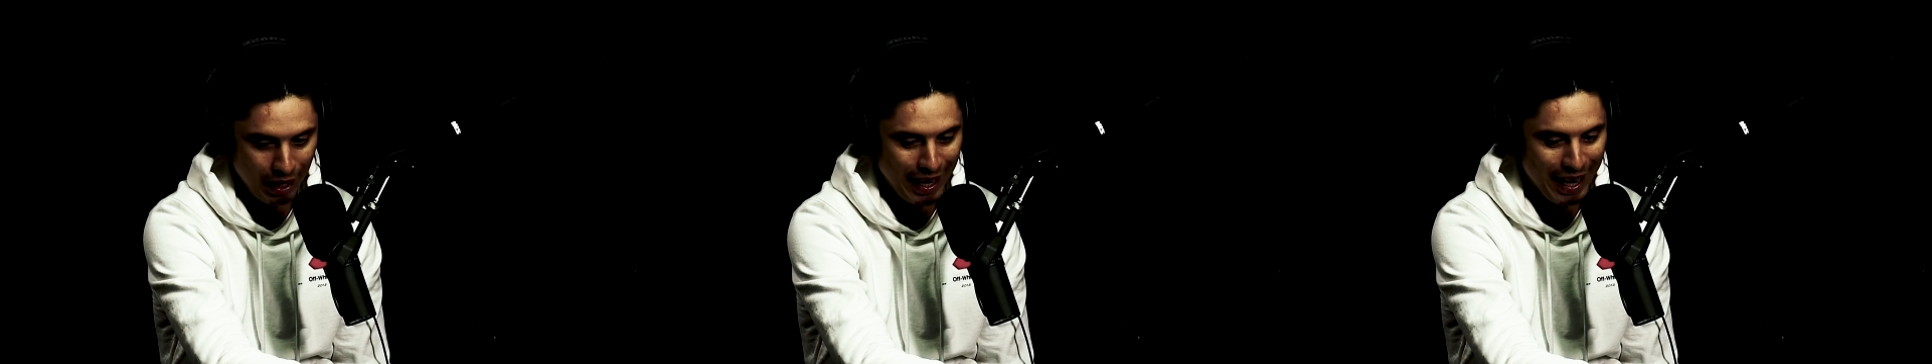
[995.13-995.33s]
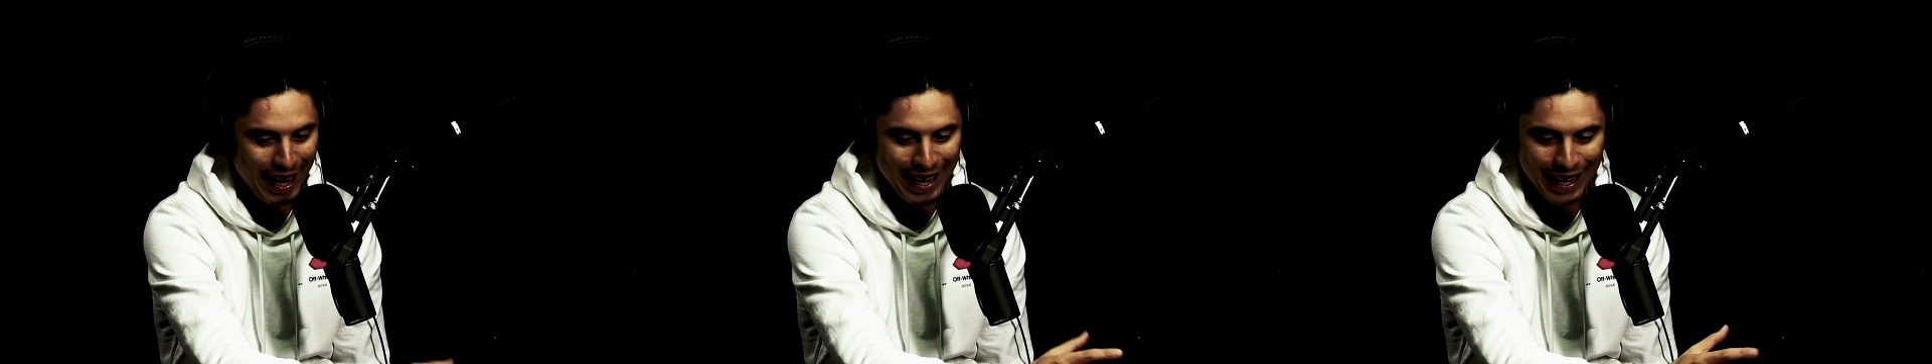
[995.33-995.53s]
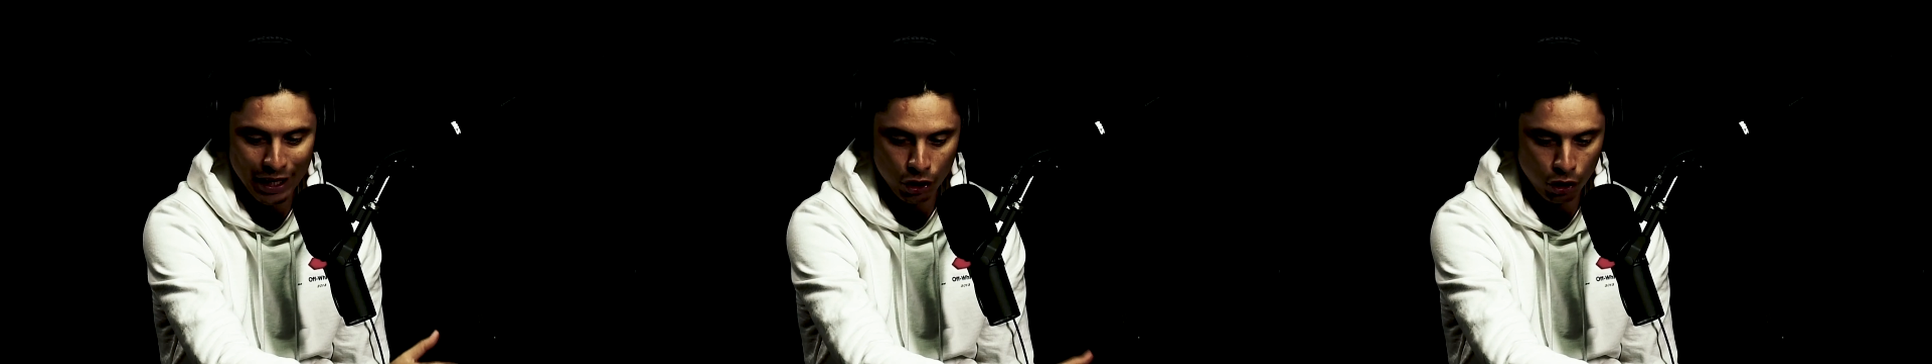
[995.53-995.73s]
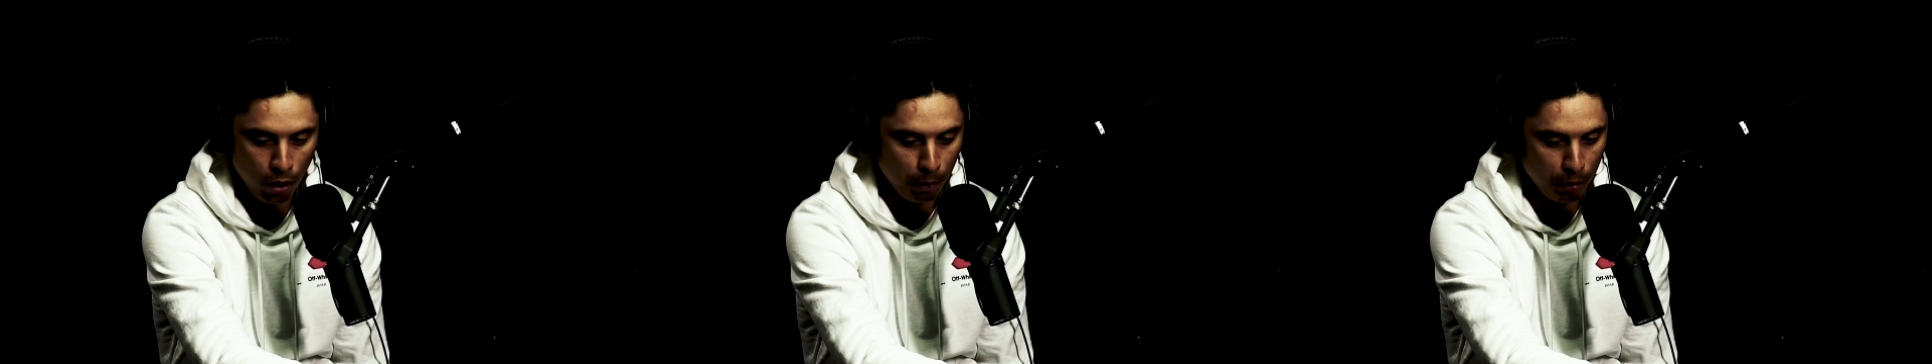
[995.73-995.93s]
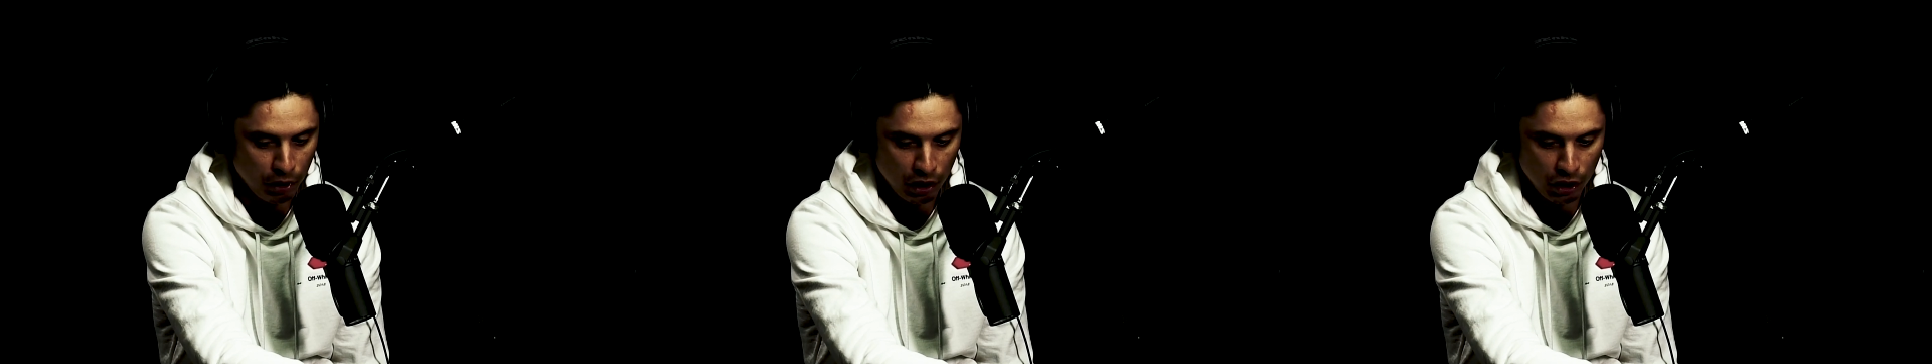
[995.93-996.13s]
in this
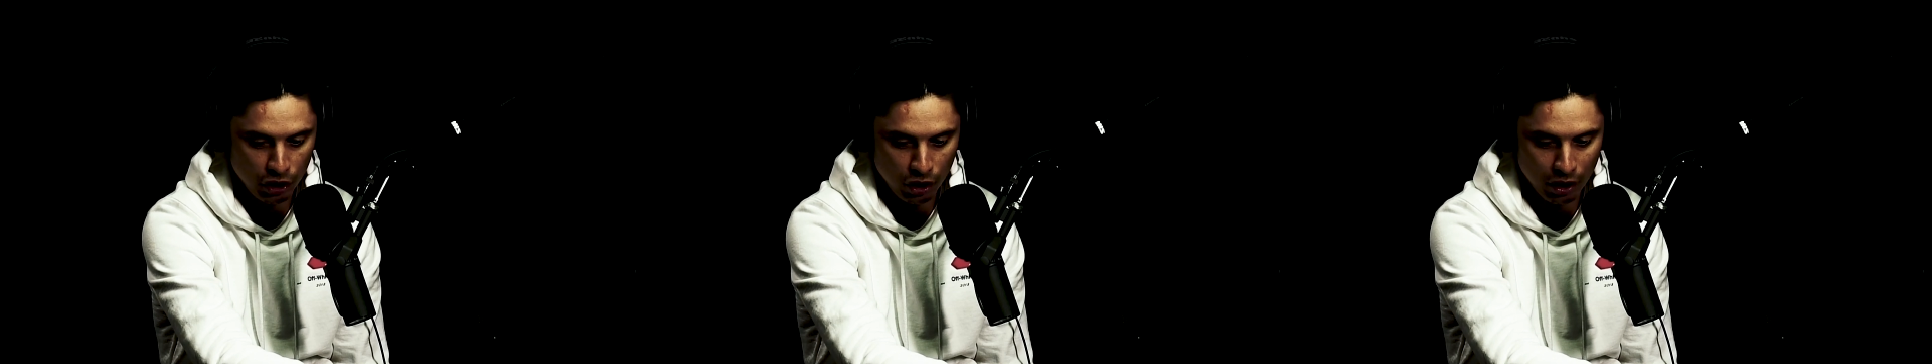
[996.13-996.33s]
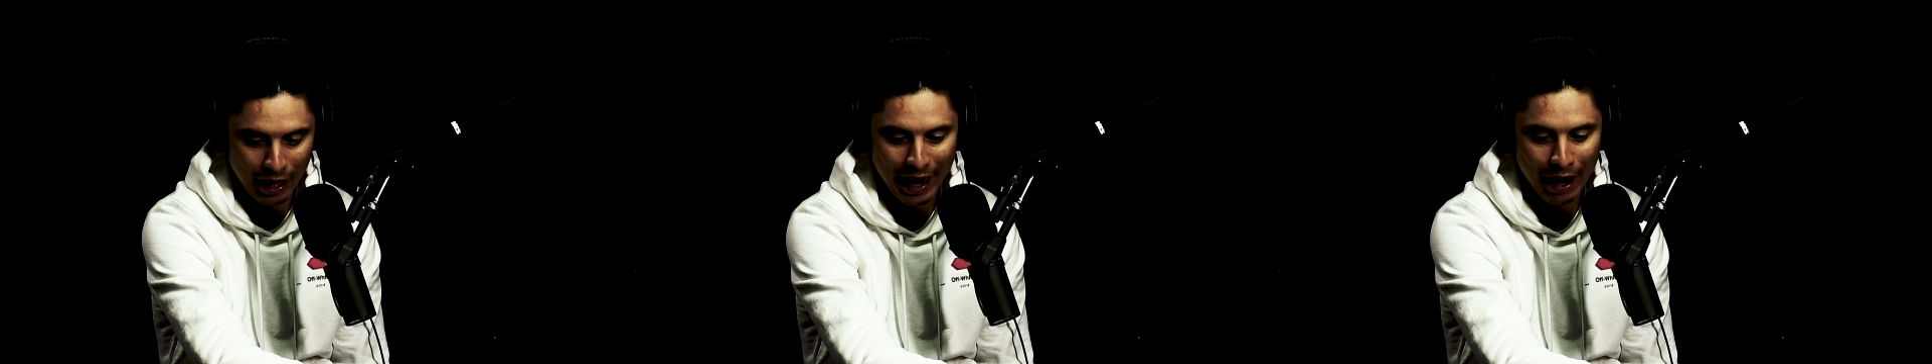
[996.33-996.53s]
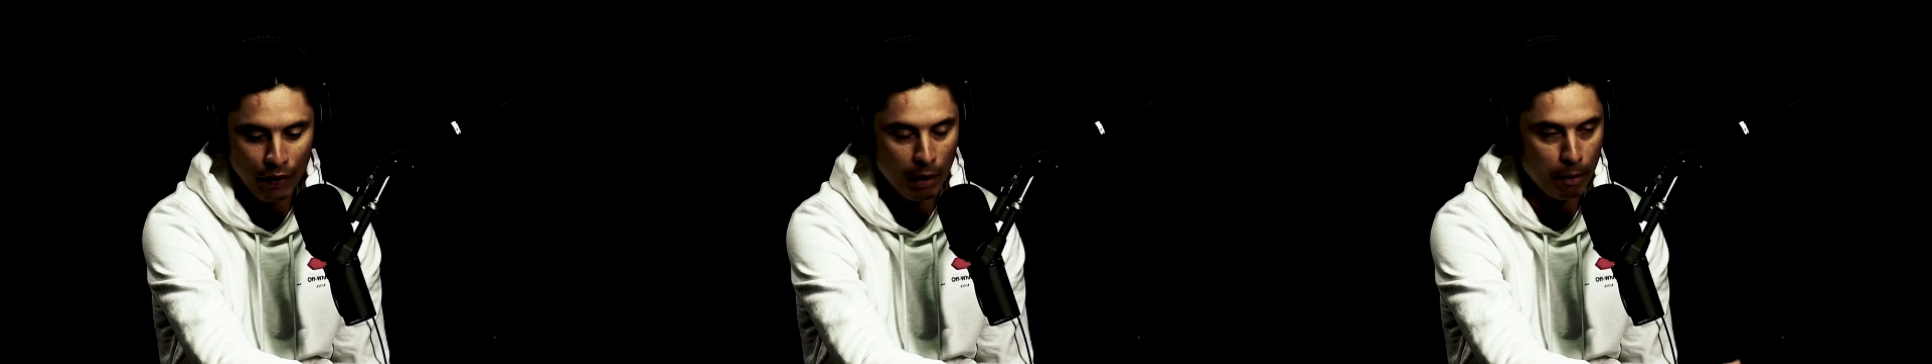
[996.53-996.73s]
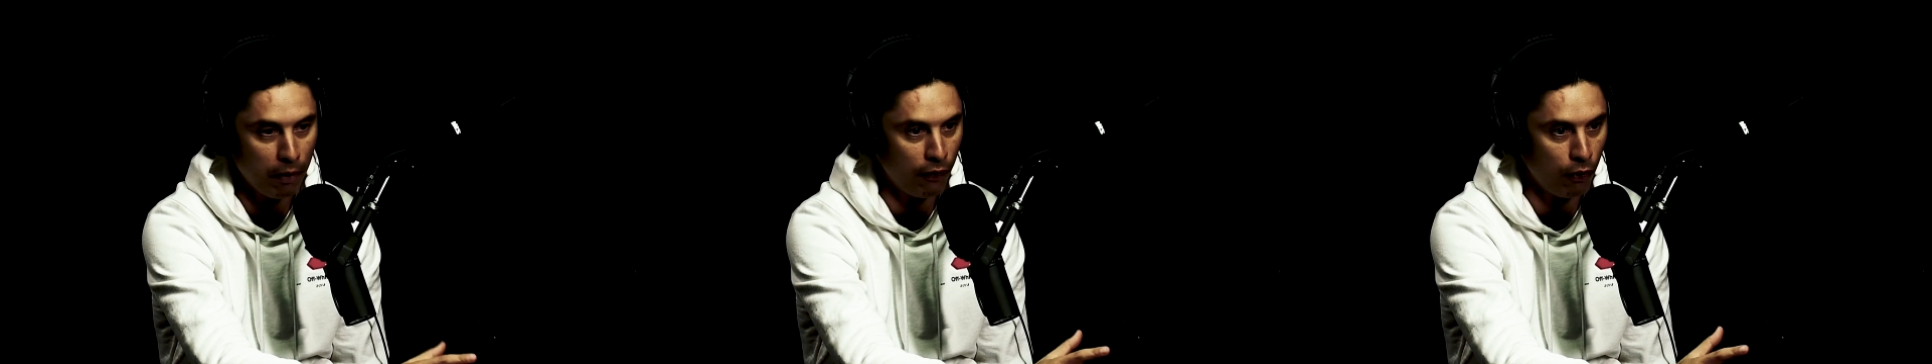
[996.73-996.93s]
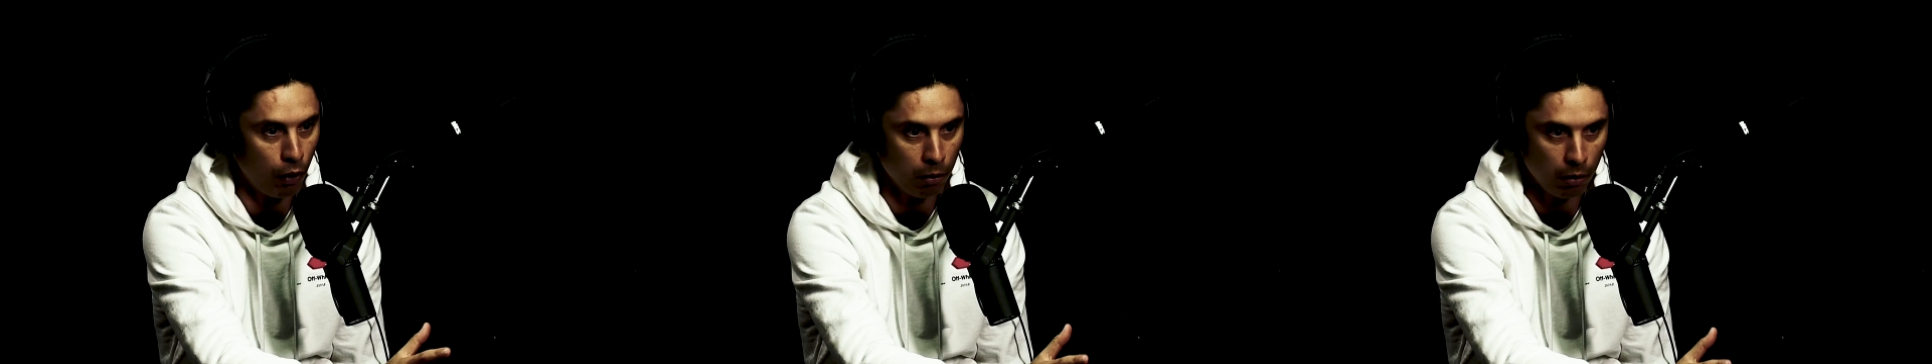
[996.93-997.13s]
competition, how they
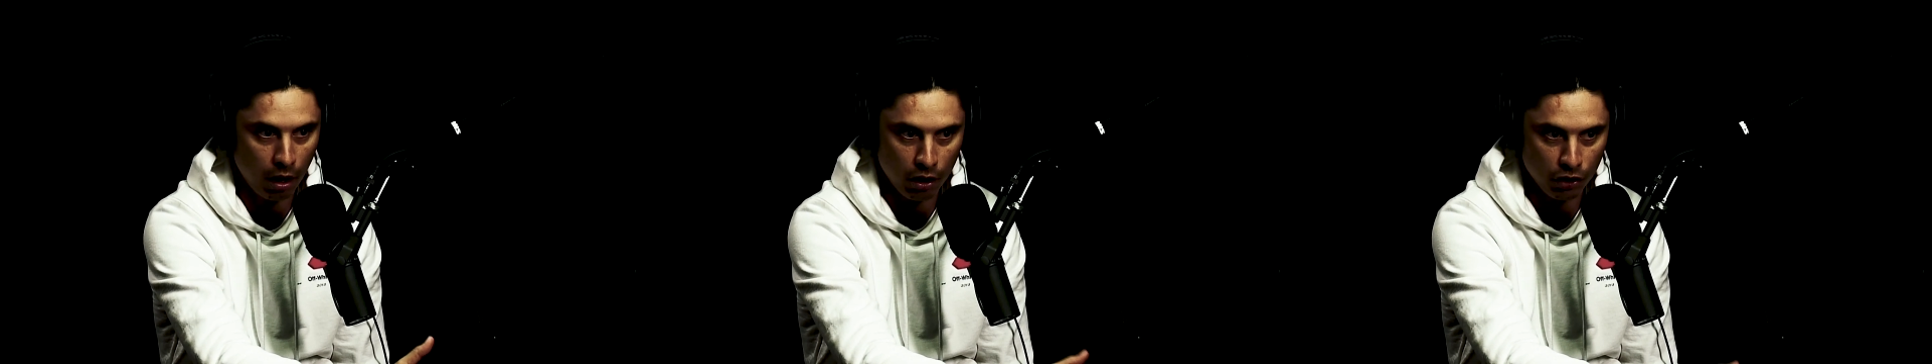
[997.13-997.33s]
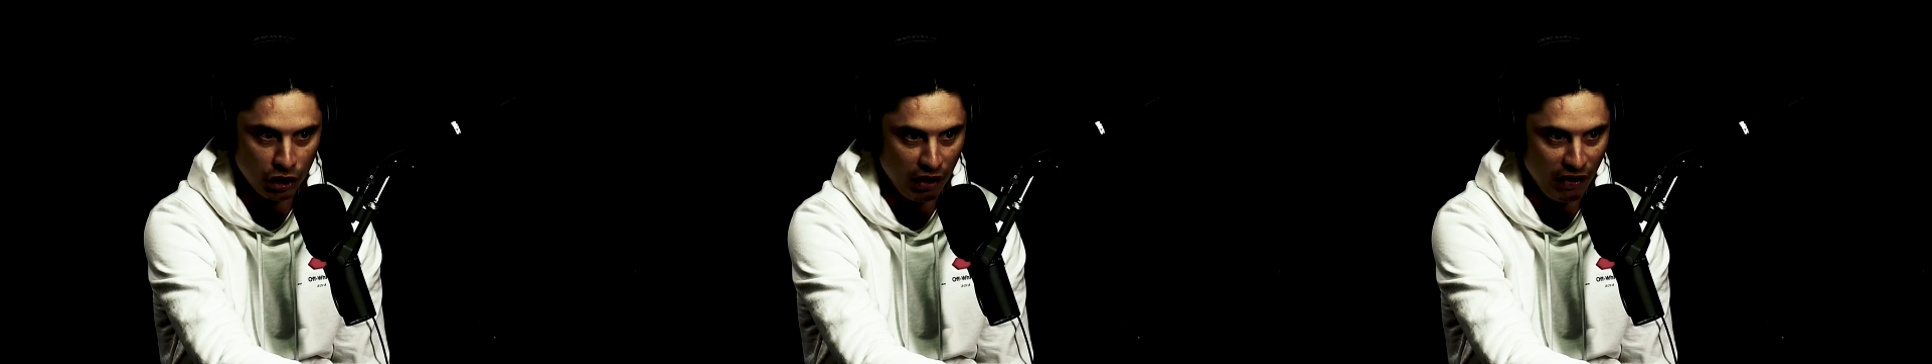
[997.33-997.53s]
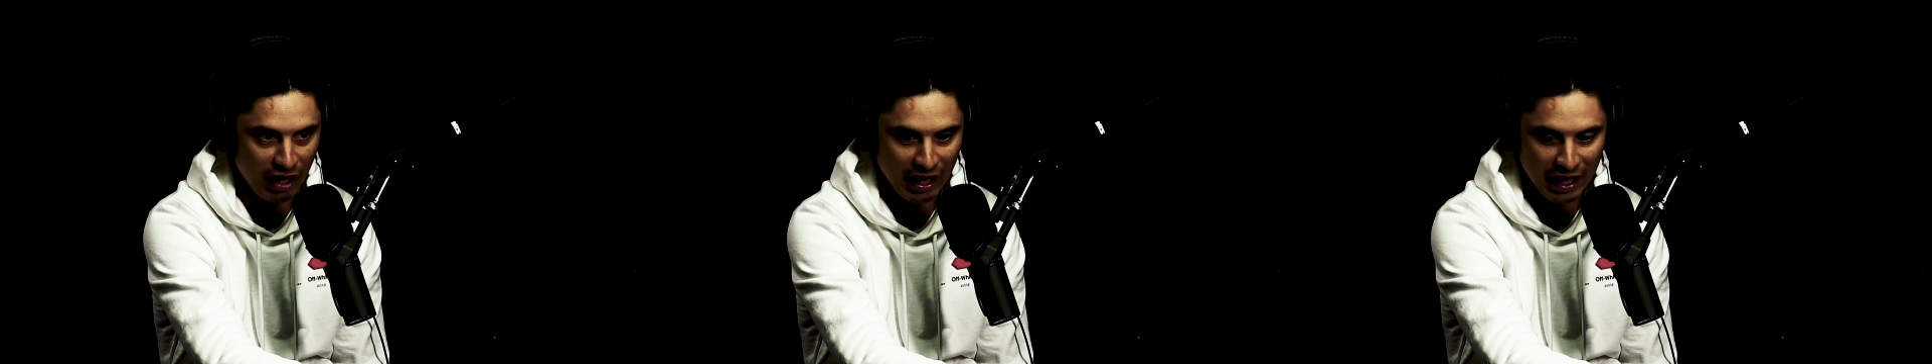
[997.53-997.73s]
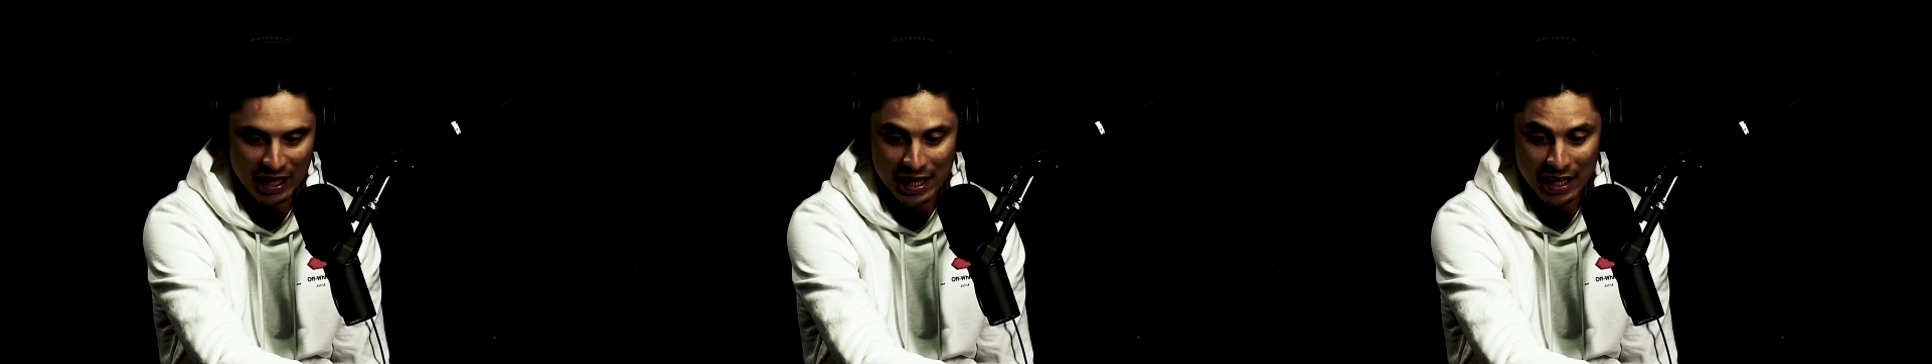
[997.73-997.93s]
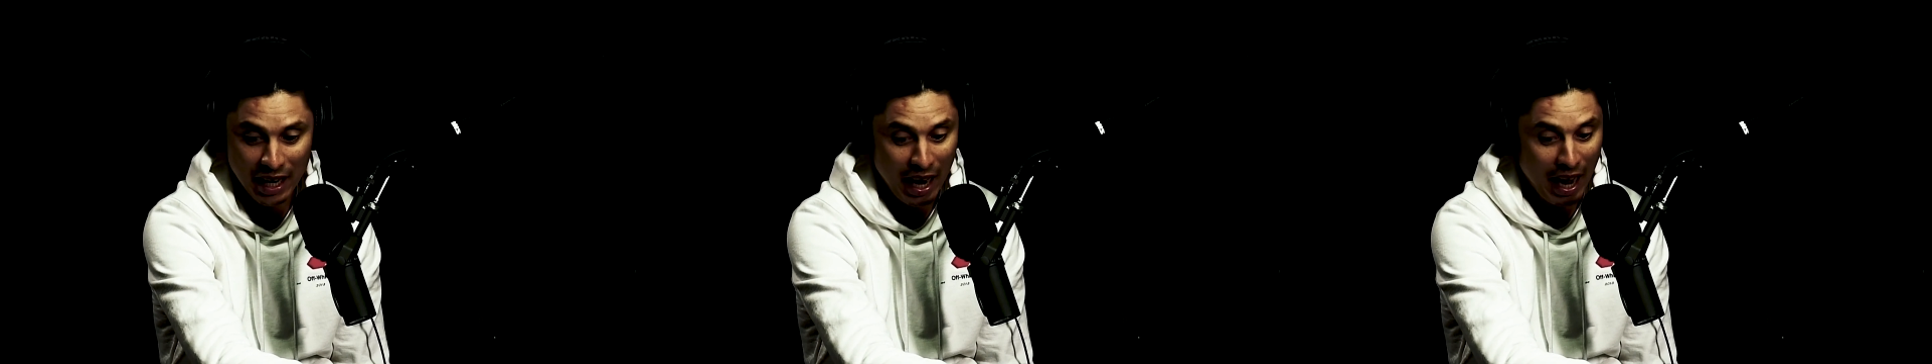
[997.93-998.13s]
performed last year in the league,